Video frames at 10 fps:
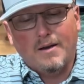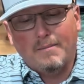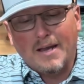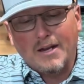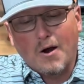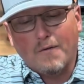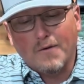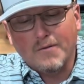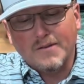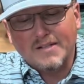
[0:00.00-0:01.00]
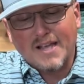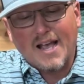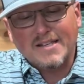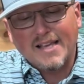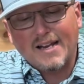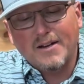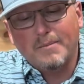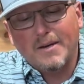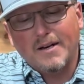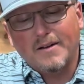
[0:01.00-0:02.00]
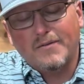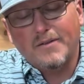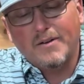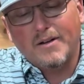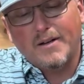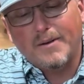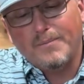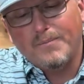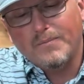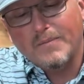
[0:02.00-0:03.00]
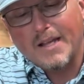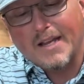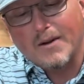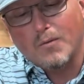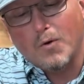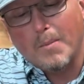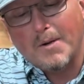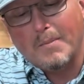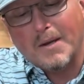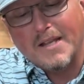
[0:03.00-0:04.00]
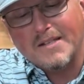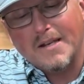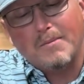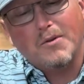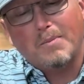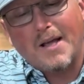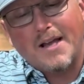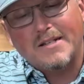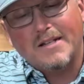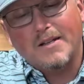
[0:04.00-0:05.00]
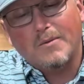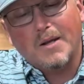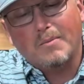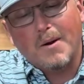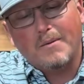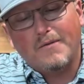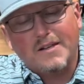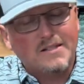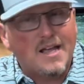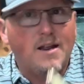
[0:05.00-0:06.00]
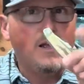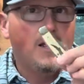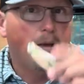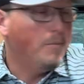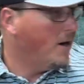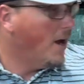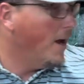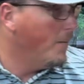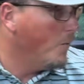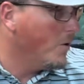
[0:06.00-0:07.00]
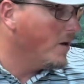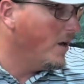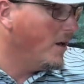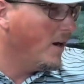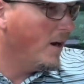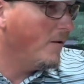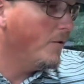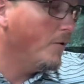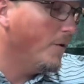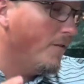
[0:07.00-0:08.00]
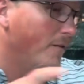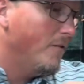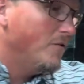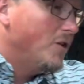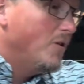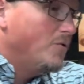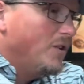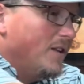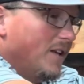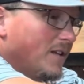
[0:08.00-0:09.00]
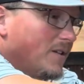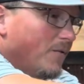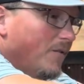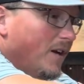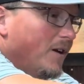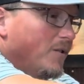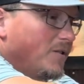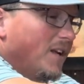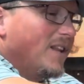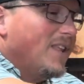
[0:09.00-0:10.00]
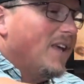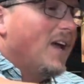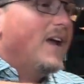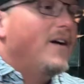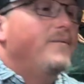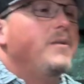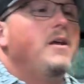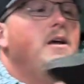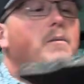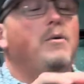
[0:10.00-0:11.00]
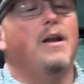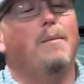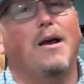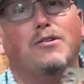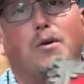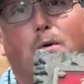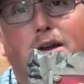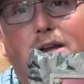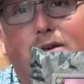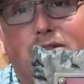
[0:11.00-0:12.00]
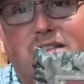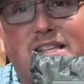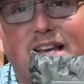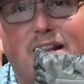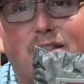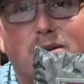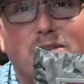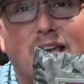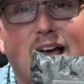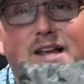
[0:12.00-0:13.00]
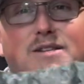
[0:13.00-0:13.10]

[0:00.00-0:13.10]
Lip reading: make an offer on this guy. It's got a little bit of like it rubbed up against something on the plastic. I'll fix that. But I am working, I don't know if I've even showed you this on videos yet. I think I have. But I'm actually working on the set of those guys